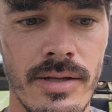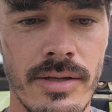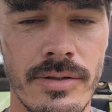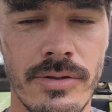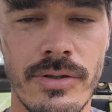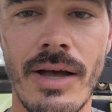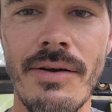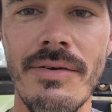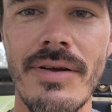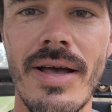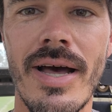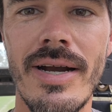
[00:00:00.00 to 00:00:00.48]

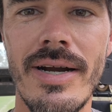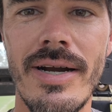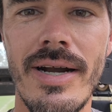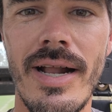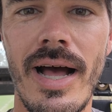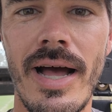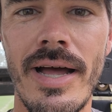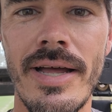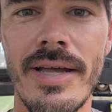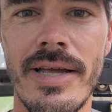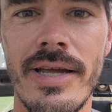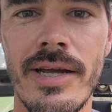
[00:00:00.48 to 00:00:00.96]
So I've got it in
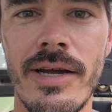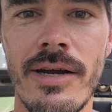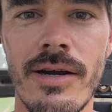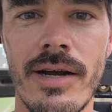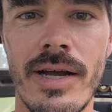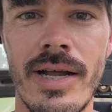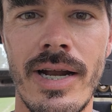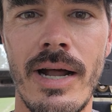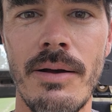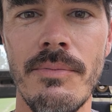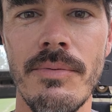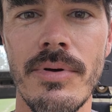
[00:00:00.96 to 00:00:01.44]
high gear,
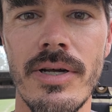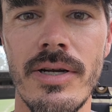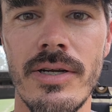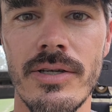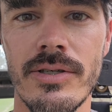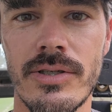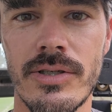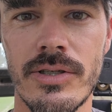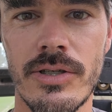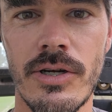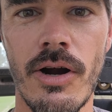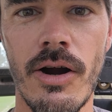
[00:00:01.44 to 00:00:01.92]
and I'm going to
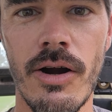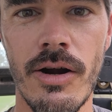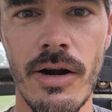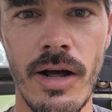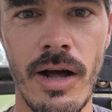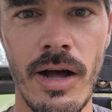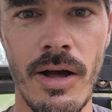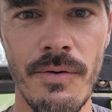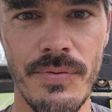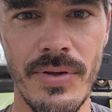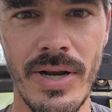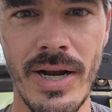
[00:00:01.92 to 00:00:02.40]
start off,